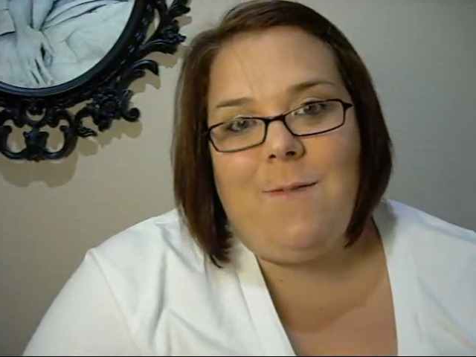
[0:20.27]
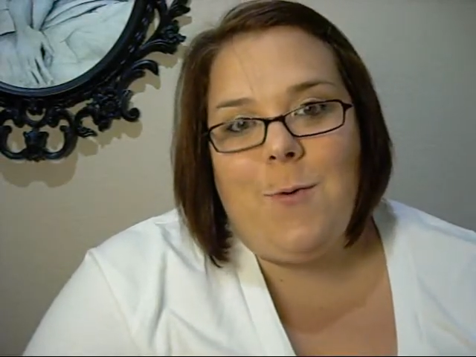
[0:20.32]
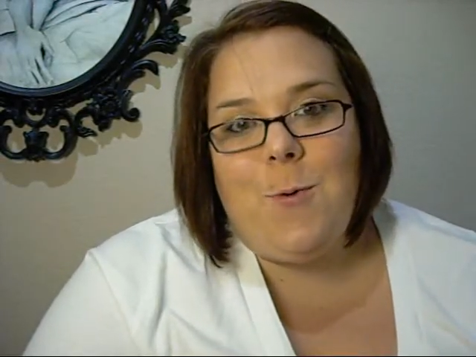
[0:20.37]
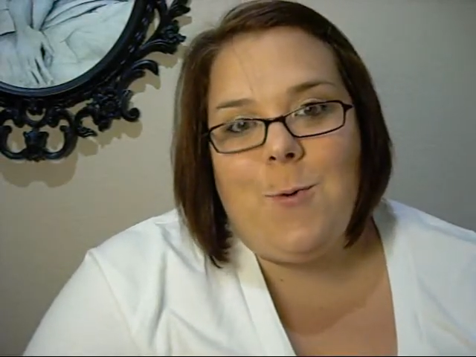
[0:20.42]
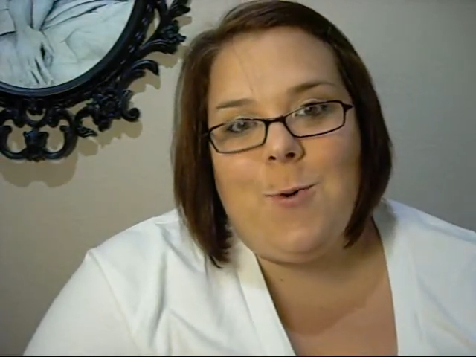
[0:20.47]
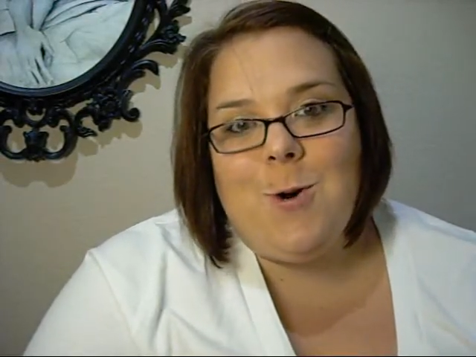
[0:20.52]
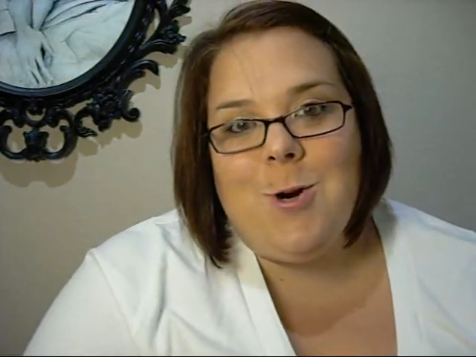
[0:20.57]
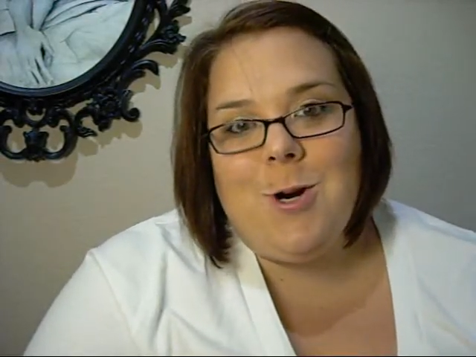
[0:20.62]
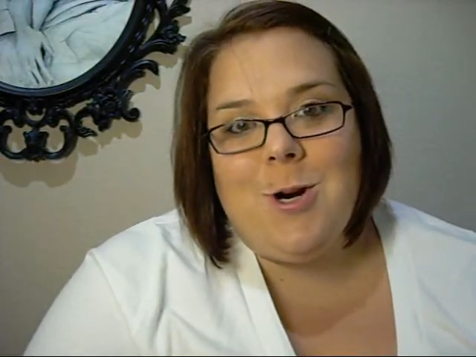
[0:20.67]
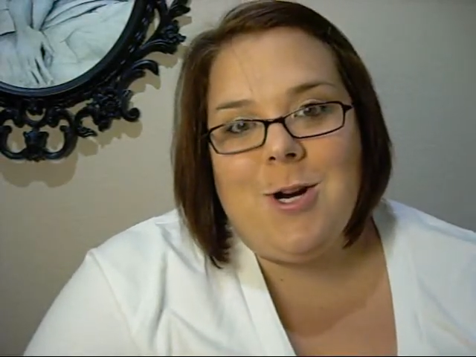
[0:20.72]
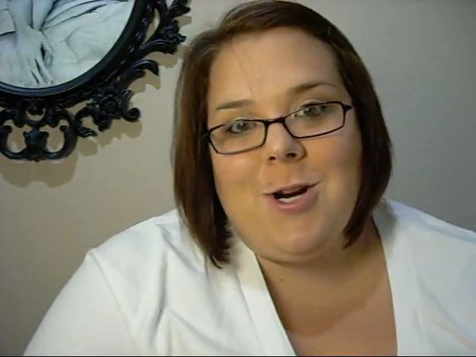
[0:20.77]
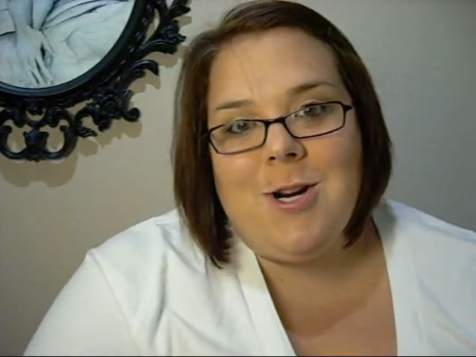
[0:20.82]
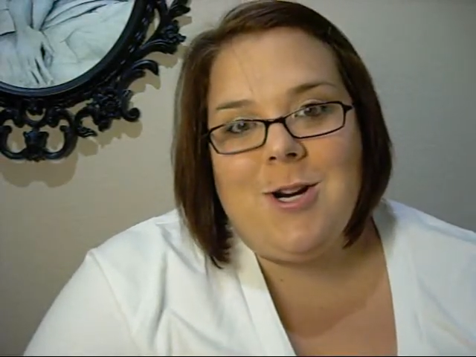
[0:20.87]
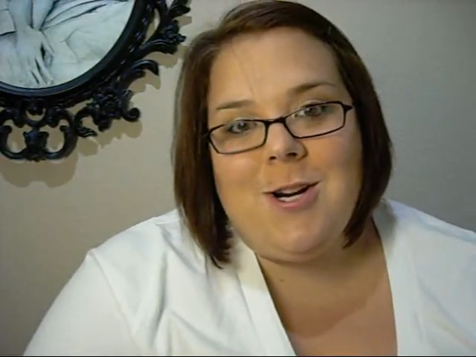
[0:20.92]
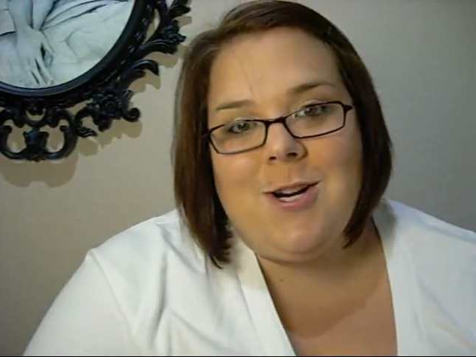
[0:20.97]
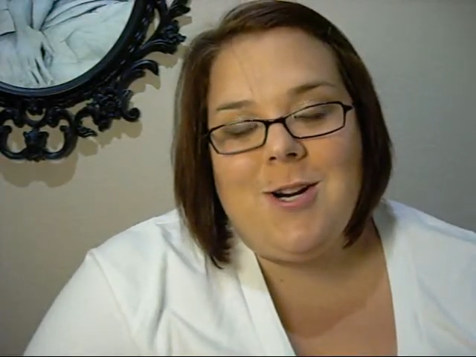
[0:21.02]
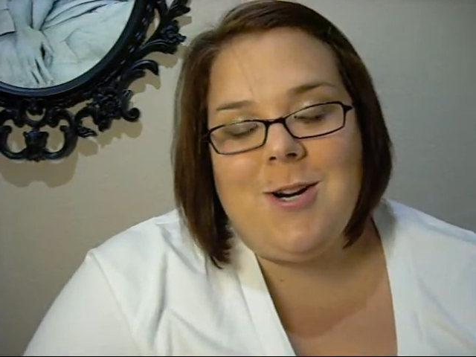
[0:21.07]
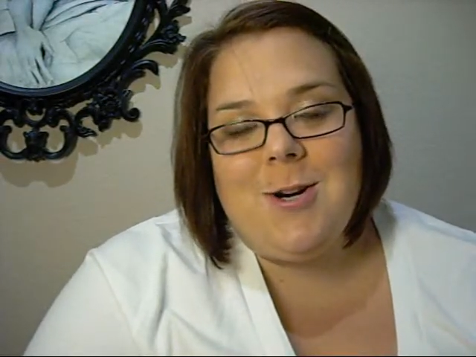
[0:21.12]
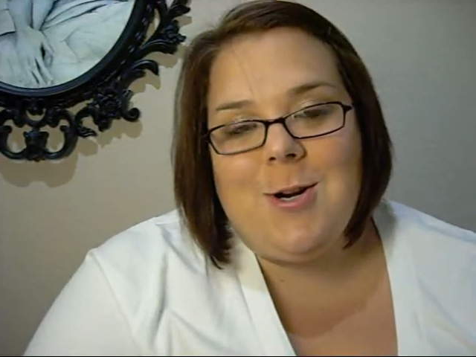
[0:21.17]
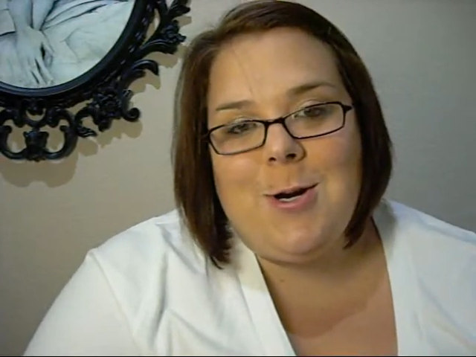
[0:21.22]

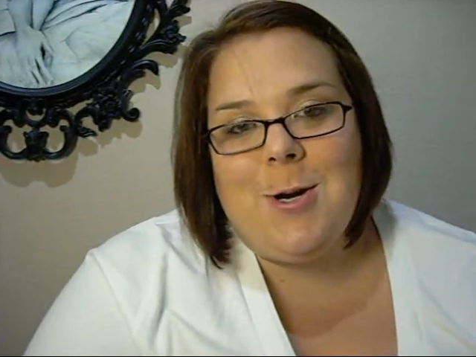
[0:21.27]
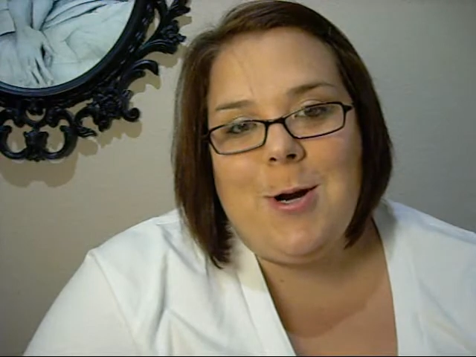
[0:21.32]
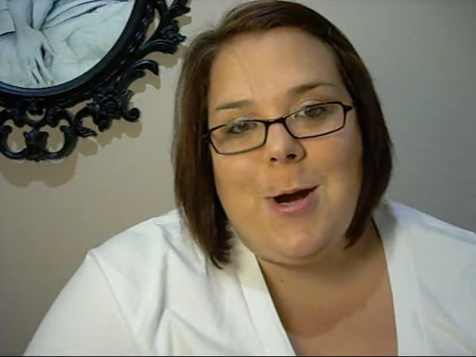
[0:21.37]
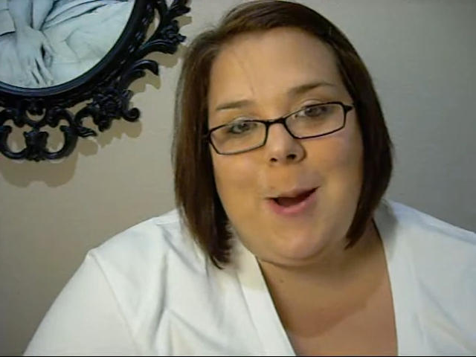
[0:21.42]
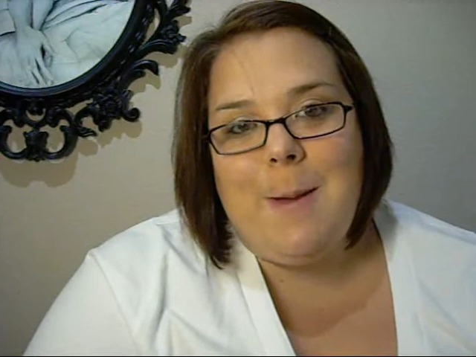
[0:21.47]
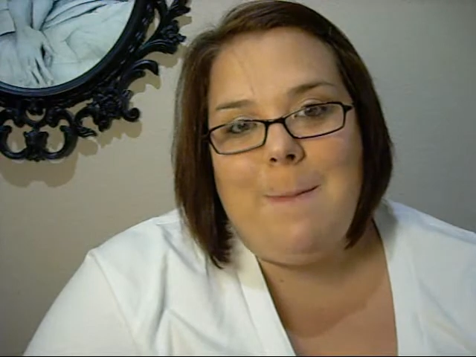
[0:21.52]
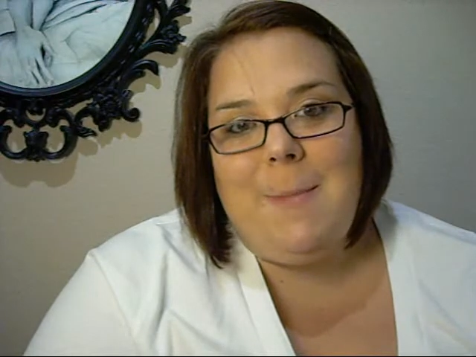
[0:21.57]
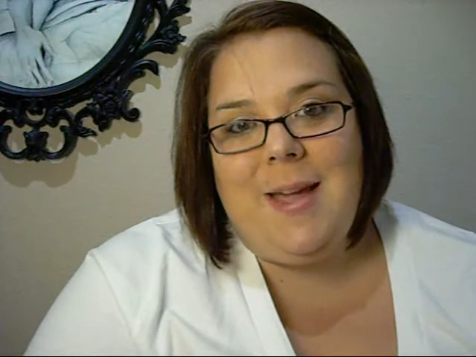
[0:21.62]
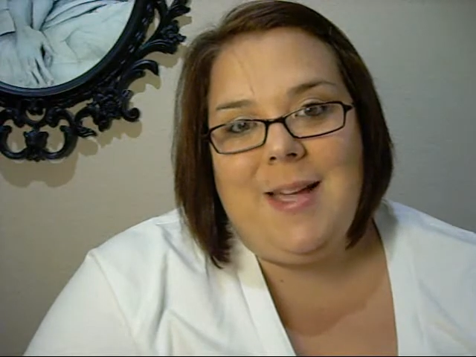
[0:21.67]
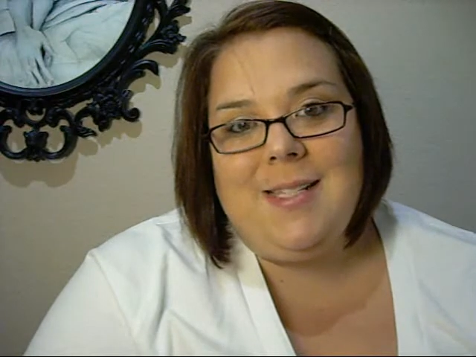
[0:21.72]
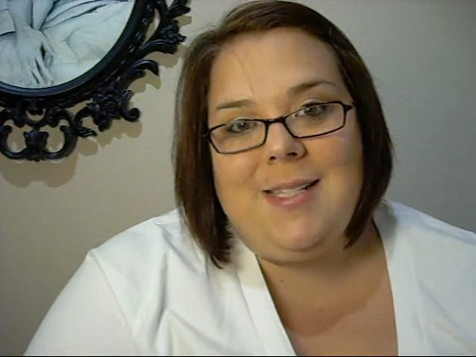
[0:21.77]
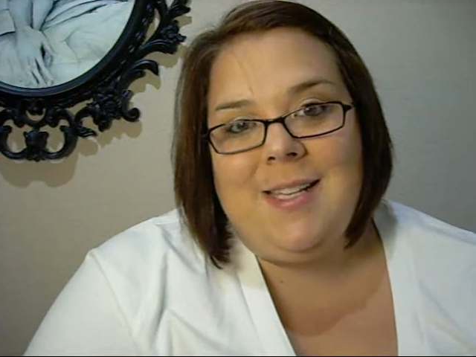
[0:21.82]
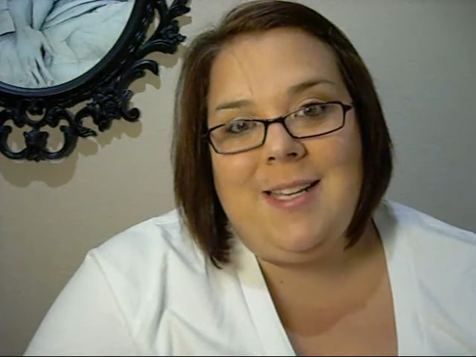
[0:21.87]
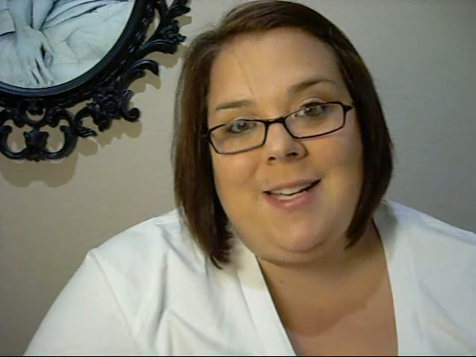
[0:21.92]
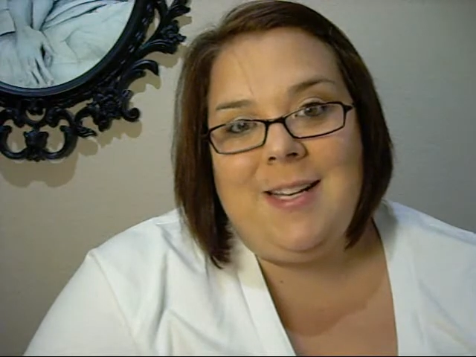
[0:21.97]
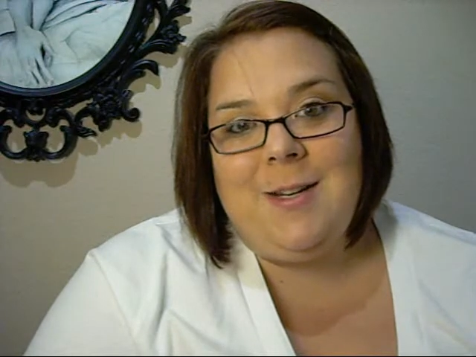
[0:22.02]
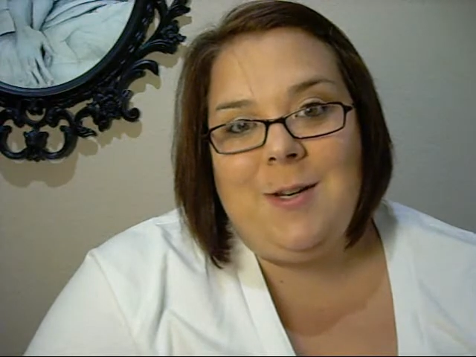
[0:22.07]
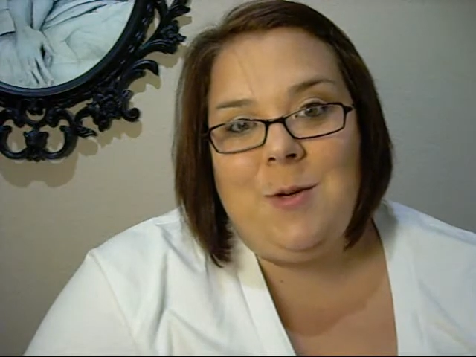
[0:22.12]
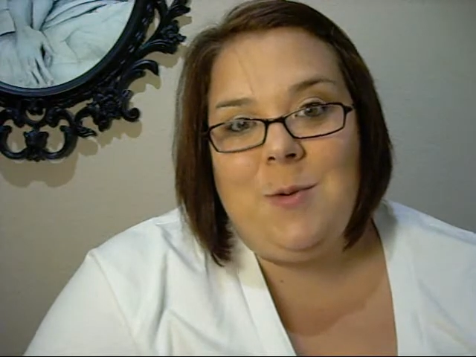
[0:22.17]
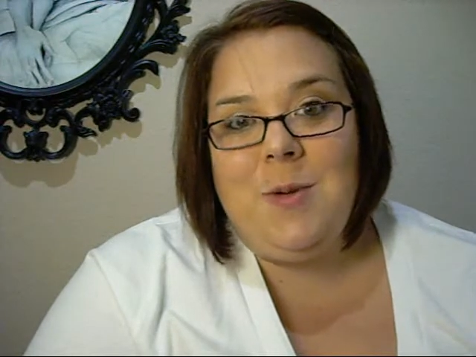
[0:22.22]
for her
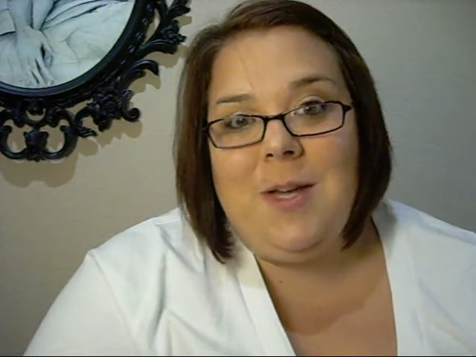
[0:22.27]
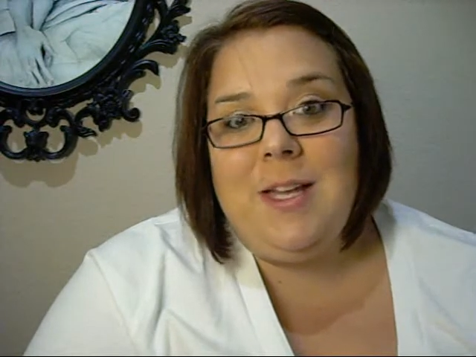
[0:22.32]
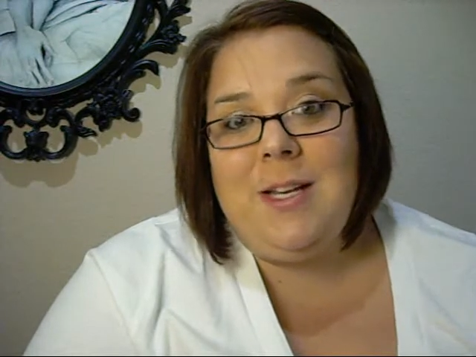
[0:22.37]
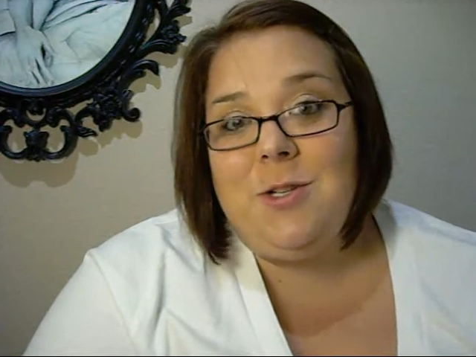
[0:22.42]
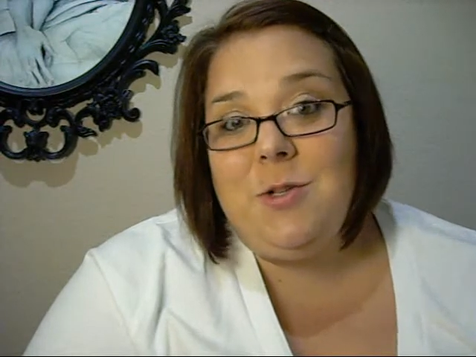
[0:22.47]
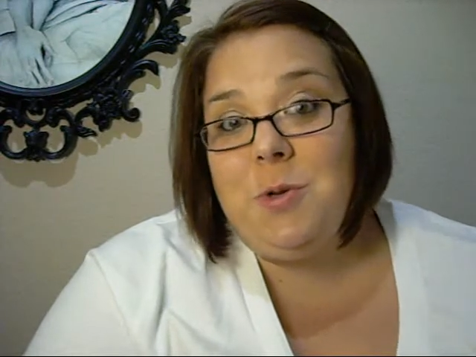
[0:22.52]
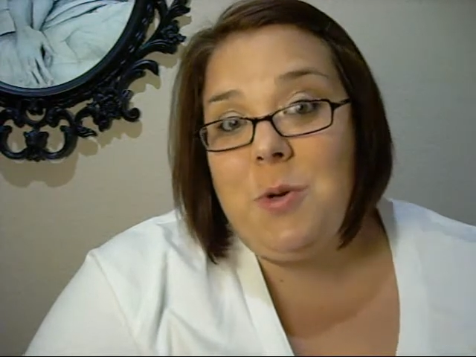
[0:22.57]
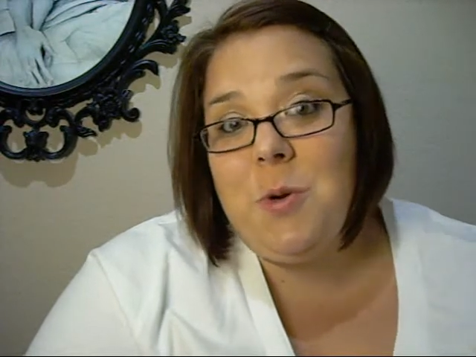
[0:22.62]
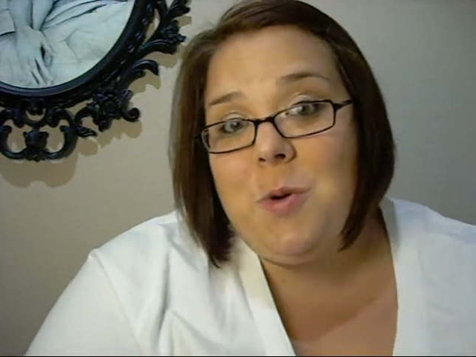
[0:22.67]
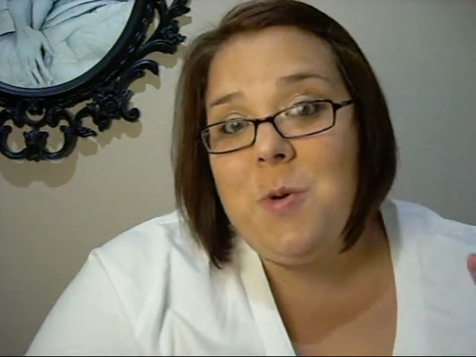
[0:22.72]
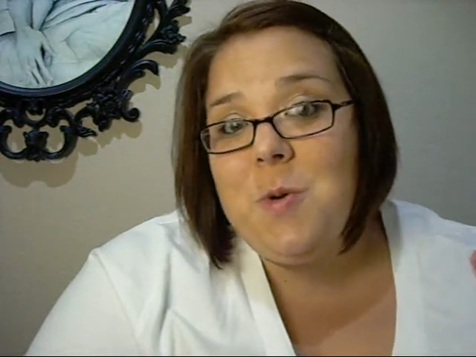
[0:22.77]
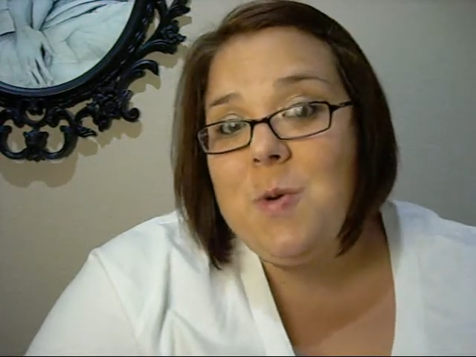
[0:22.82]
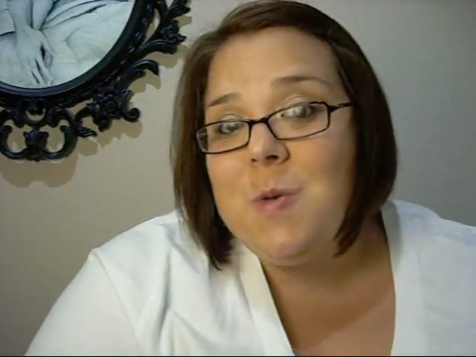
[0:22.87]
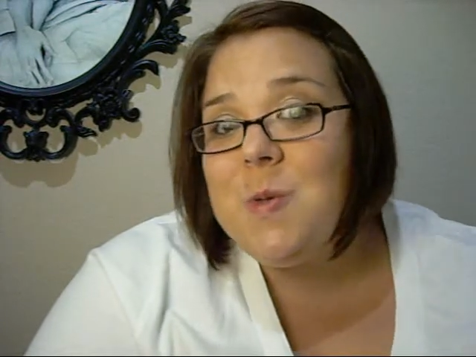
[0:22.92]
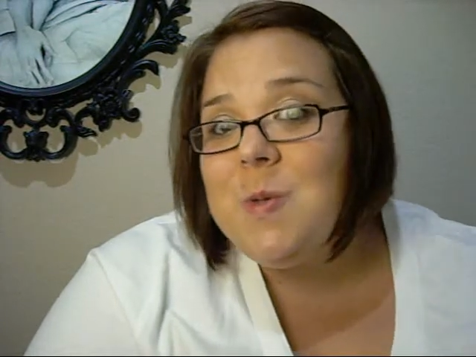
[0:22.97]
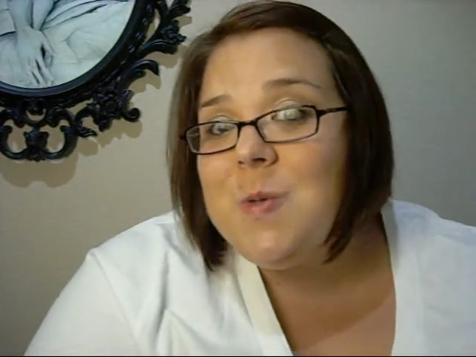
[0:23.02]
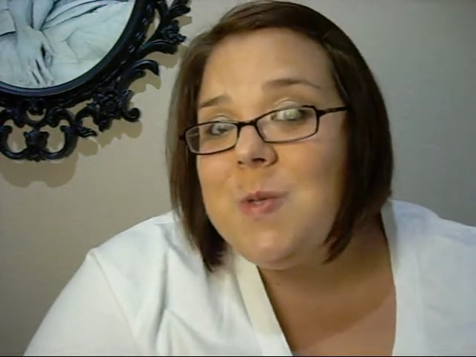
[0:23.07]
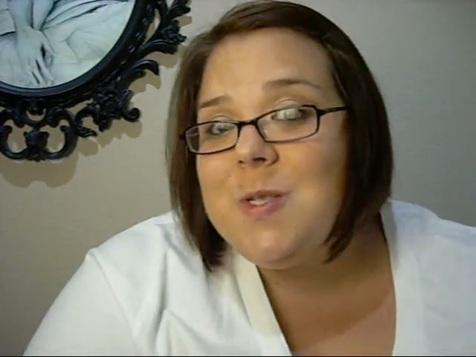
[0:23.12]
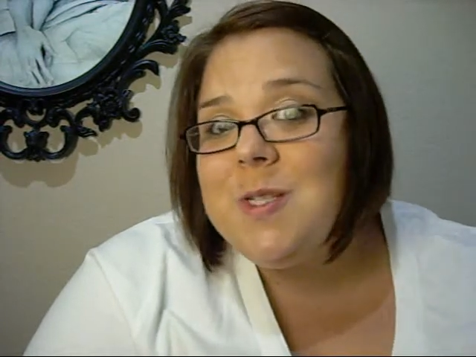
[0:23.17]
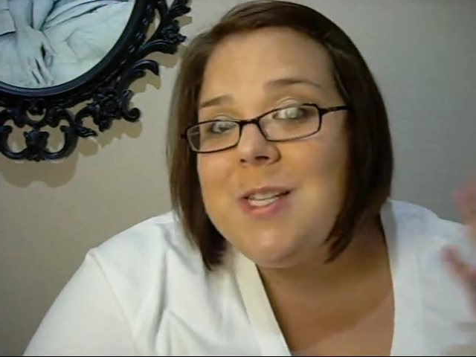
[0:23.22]
amazing new
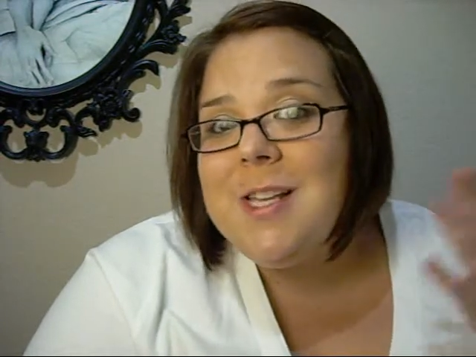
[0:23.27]
intros.